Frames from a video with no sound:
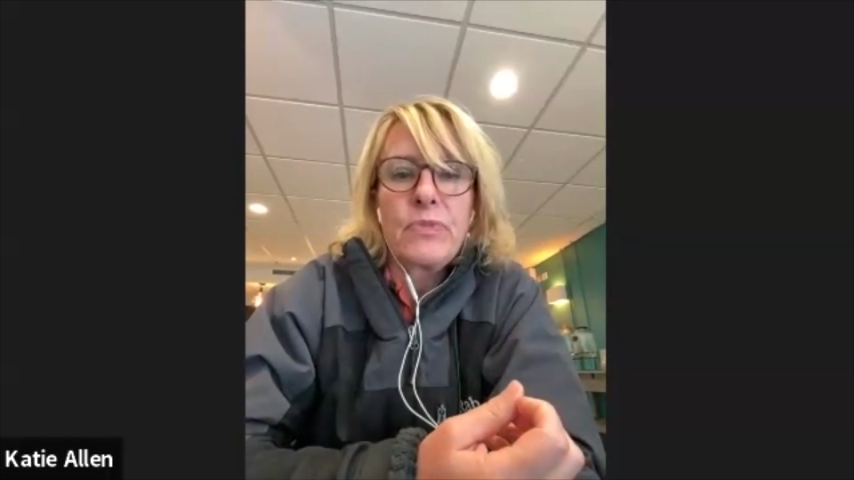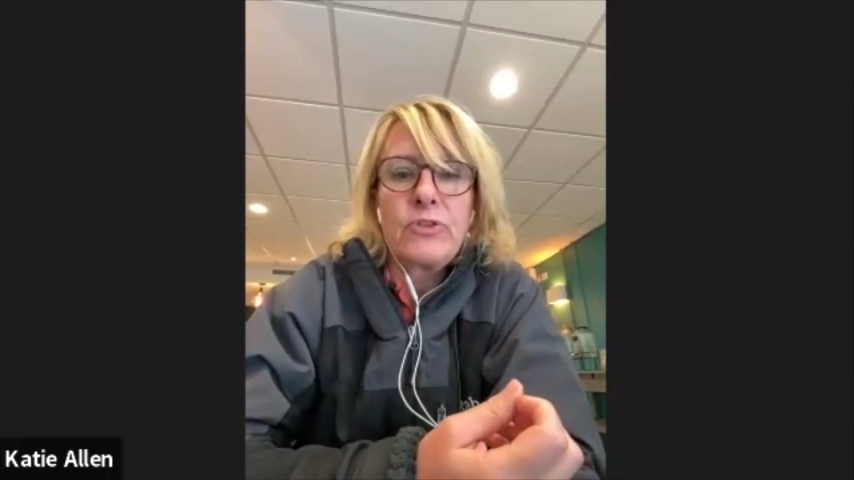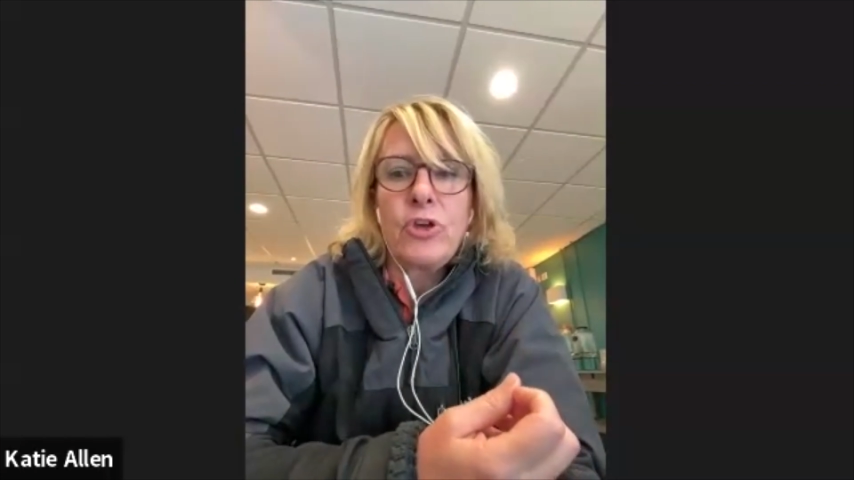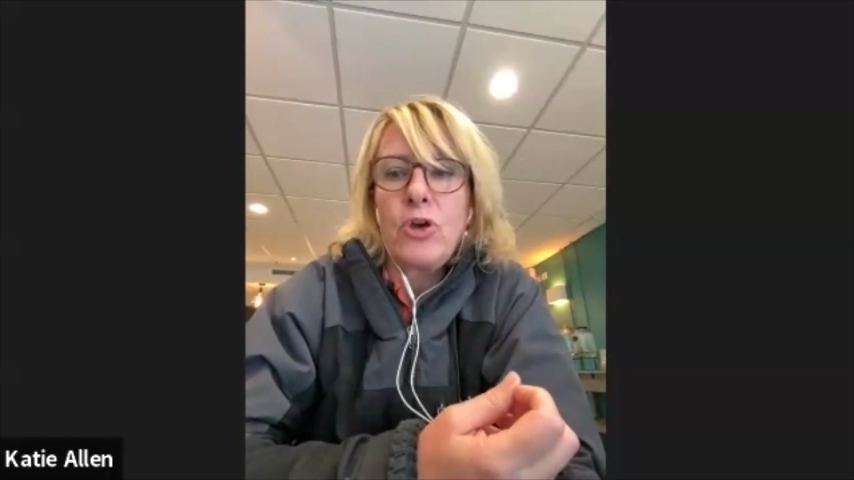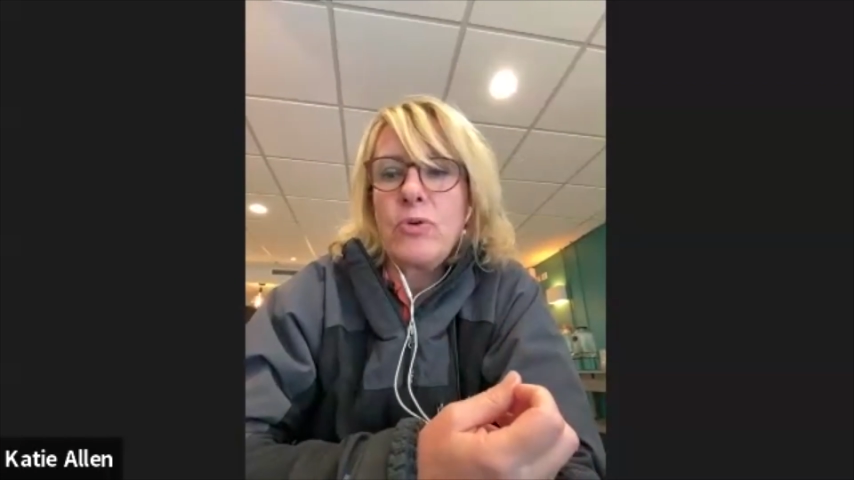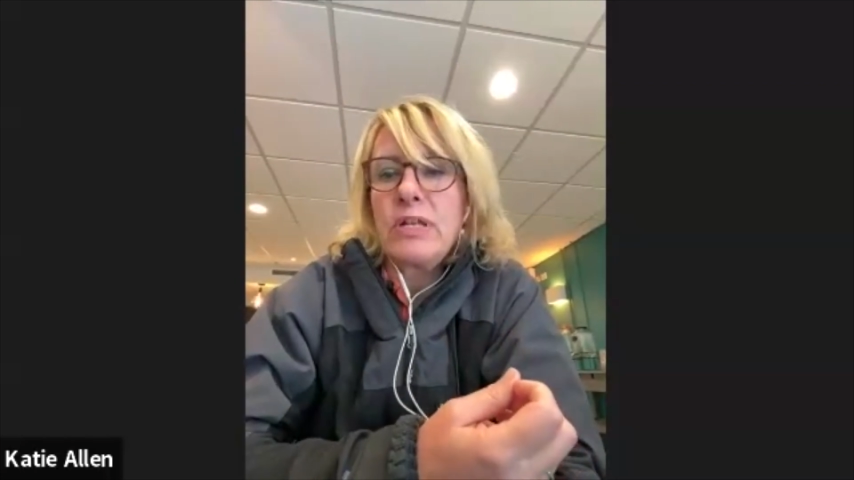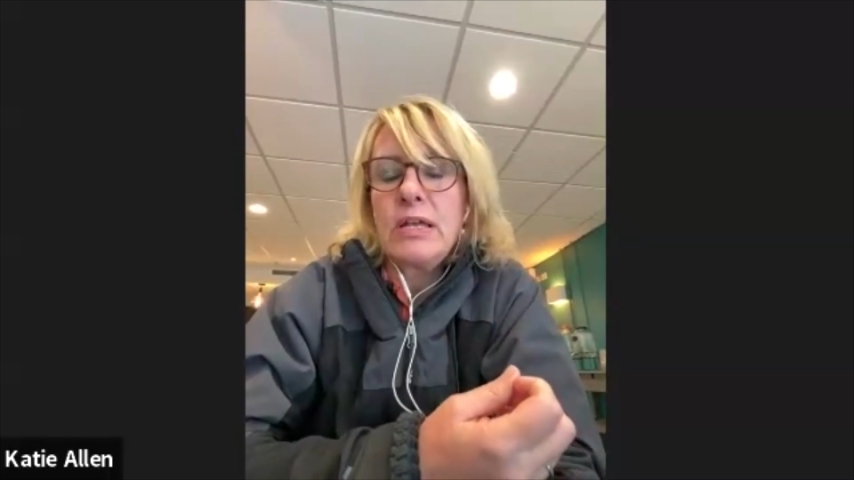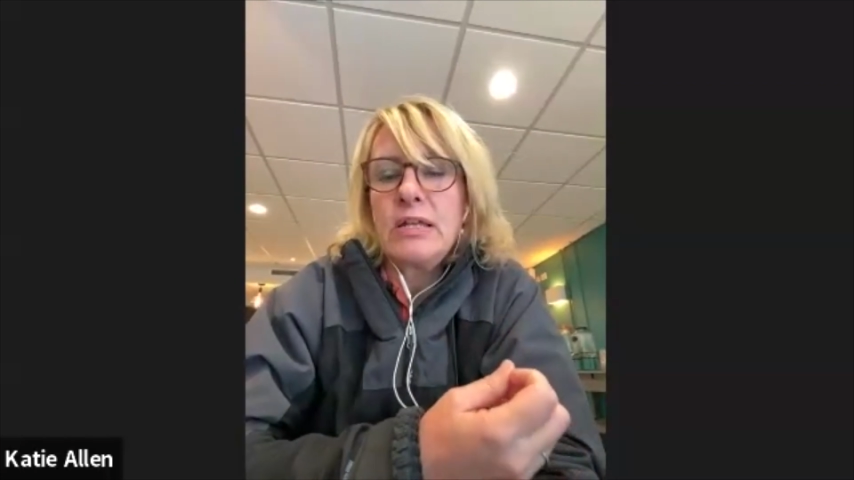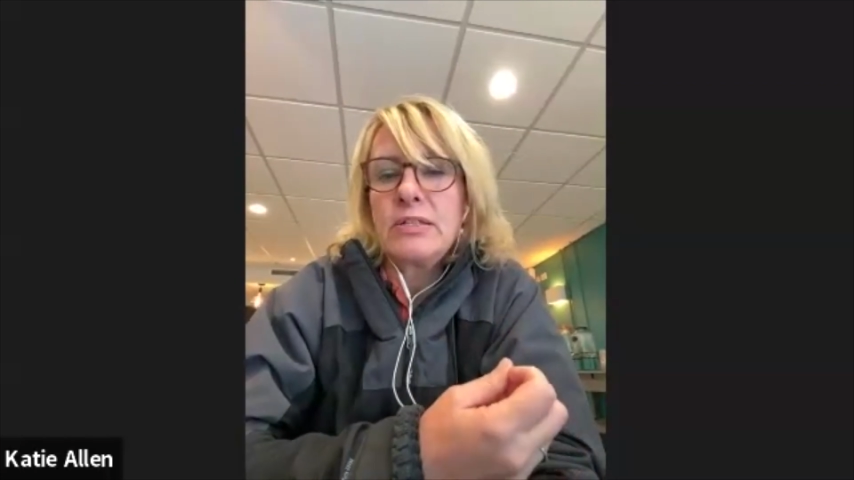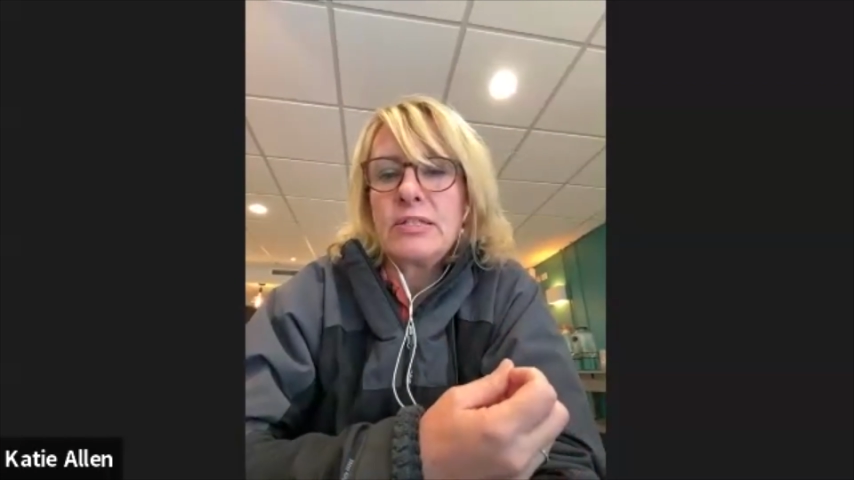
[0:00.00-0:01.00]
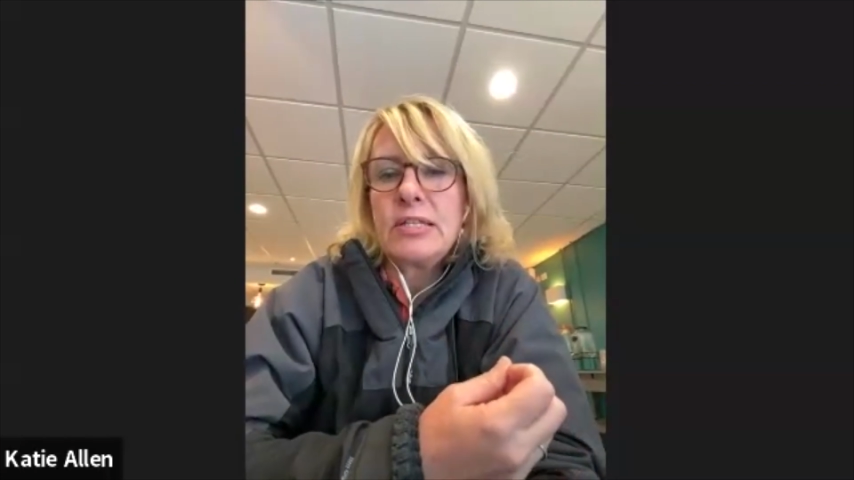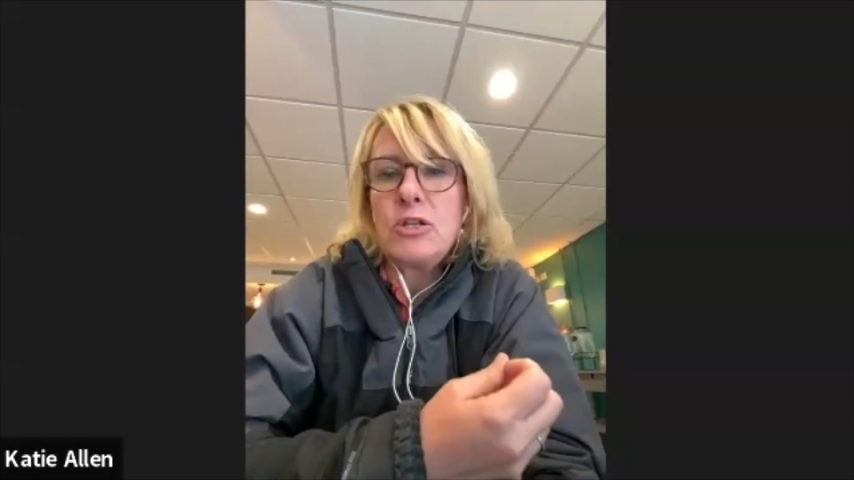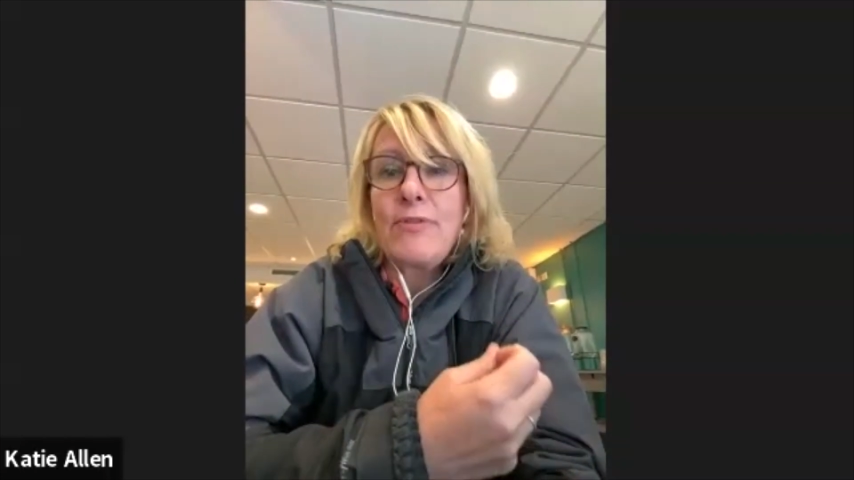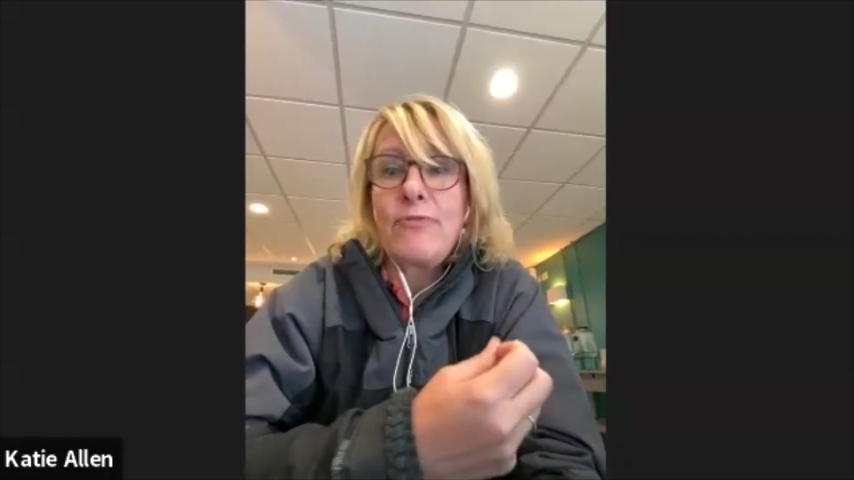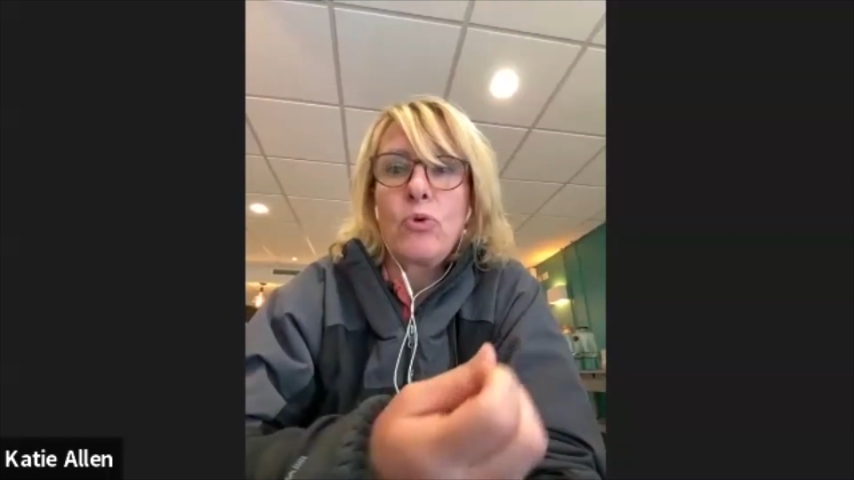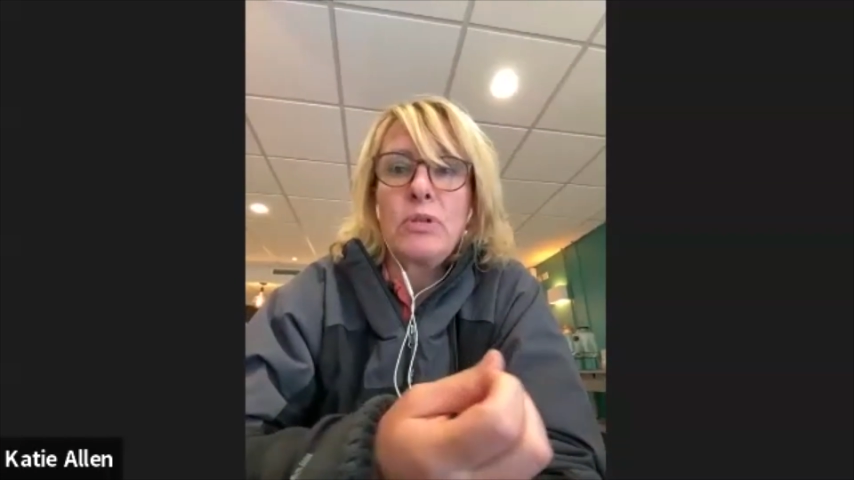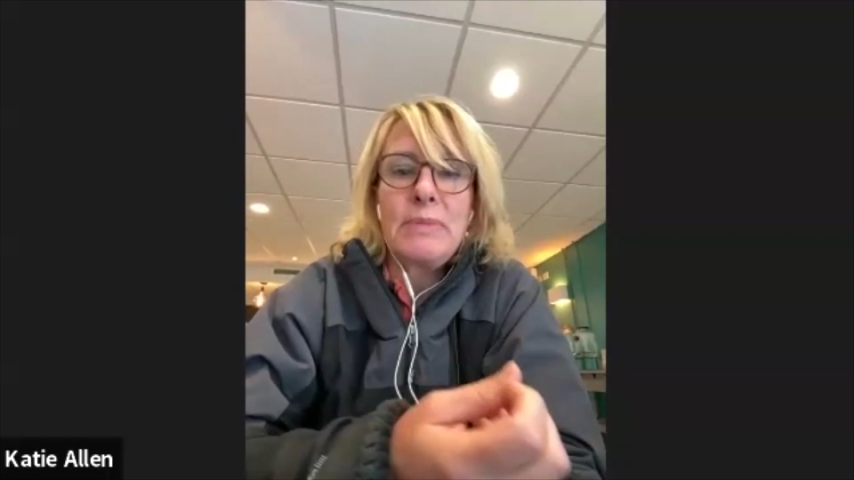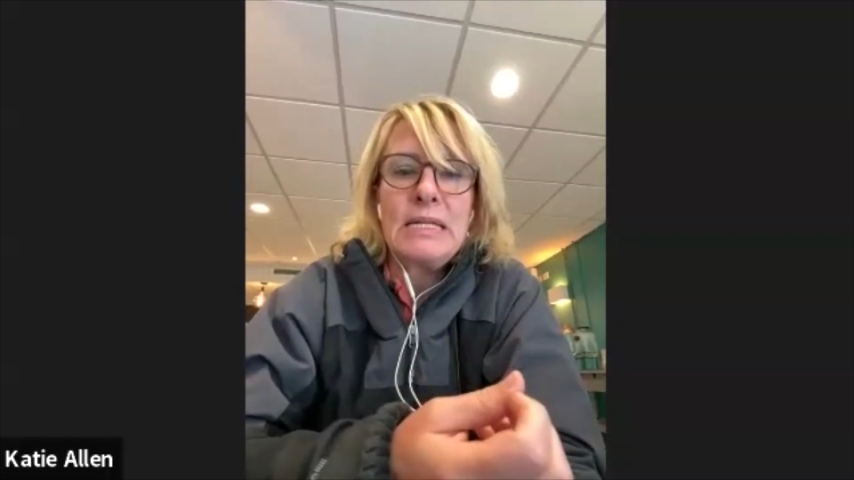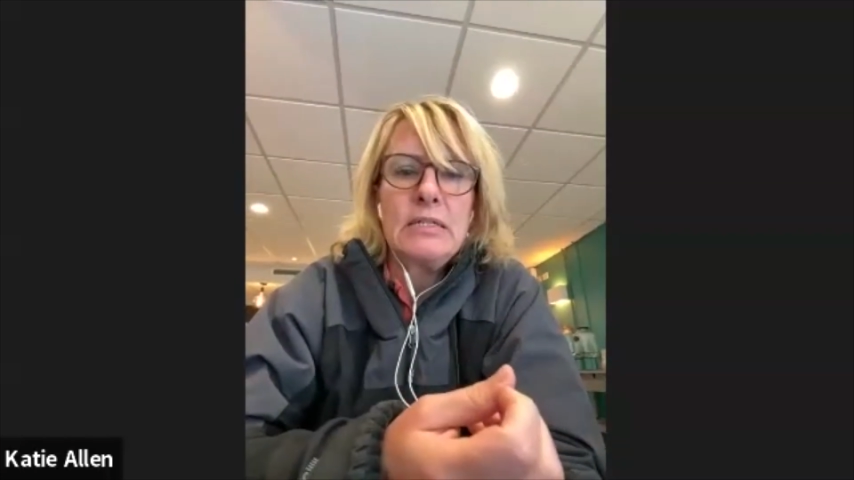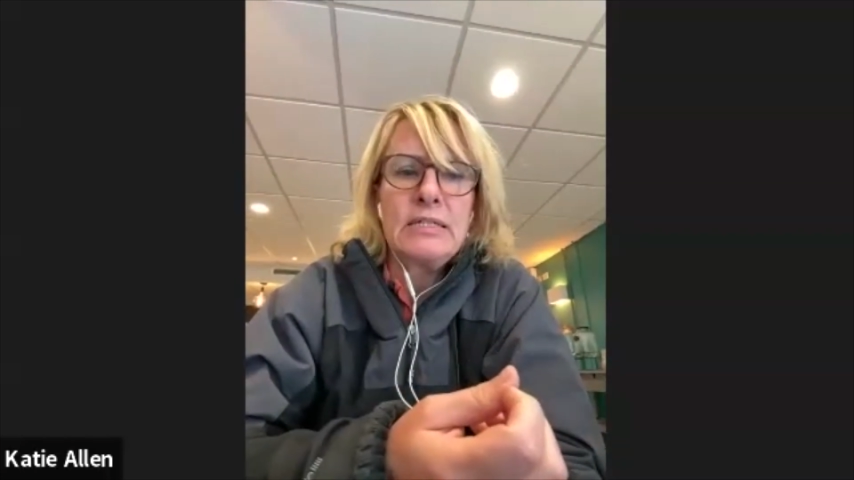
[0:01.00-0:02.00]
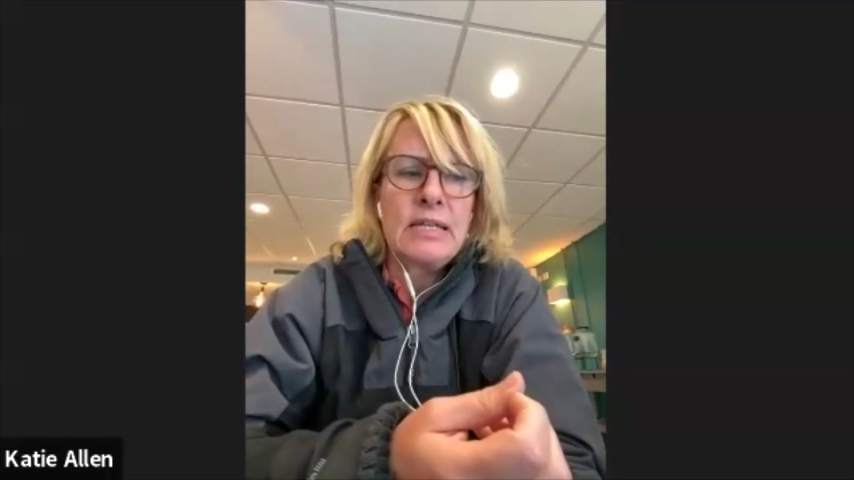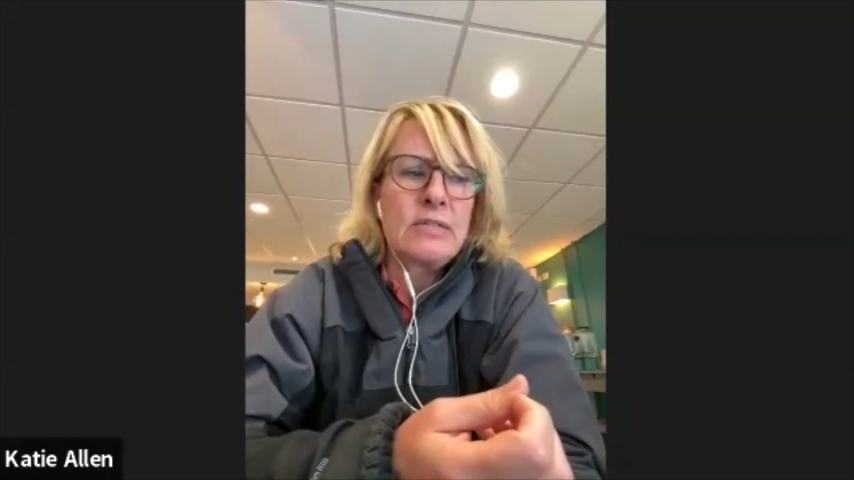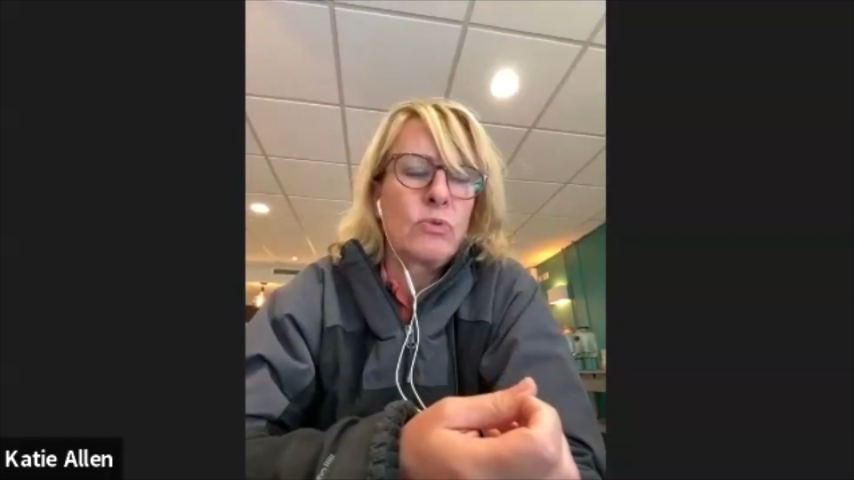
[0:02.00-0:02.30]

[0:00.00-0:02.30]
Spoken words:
so it's everyone immediately says,